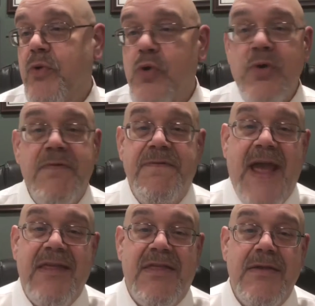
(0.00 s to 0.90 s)
good
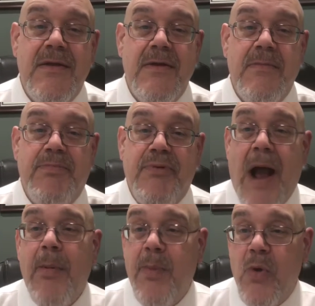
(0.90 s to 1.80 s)
faith
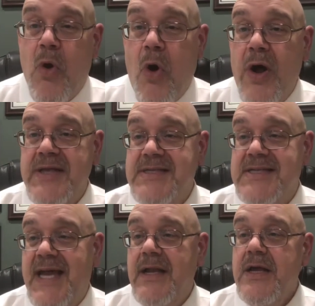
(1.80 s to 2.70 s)
probable cause
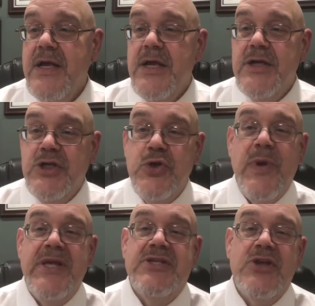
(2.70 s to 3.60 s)
that
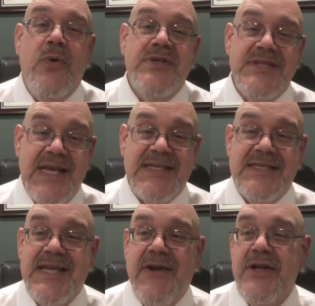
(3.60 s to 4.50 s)
doing so is
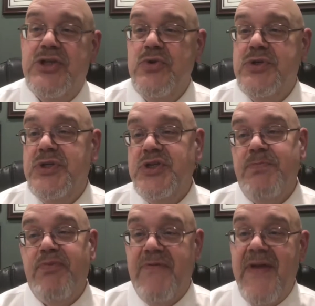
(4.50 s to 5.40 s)
necessary to
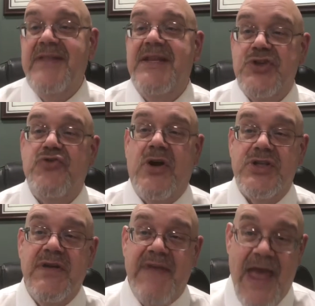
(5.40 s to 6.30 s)
prevent the
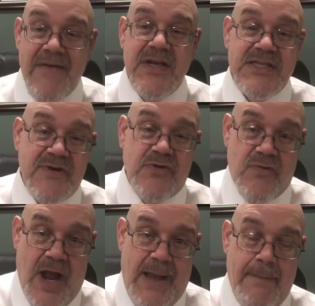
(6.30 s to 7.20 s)
destruction of evidence of a
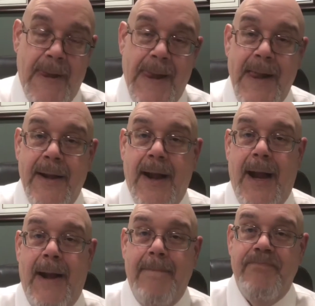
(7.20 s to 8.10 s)
crime,
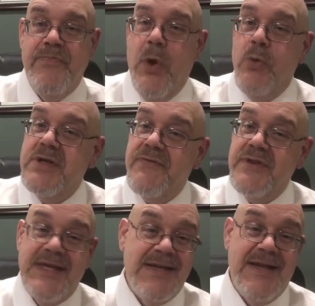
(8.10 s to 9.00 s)
no
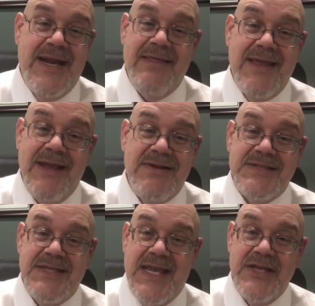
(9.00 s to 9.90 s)
different than anything else
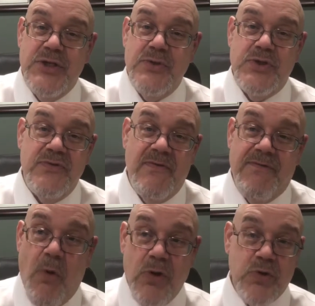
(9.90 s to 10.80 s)
that they can do to
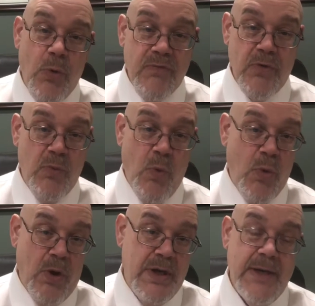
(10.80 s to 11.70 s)
vault over a
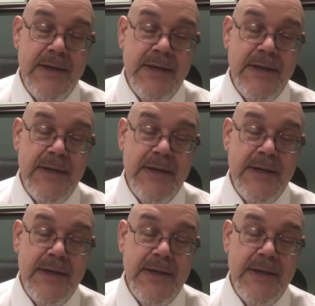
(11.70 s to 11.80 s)
warrant.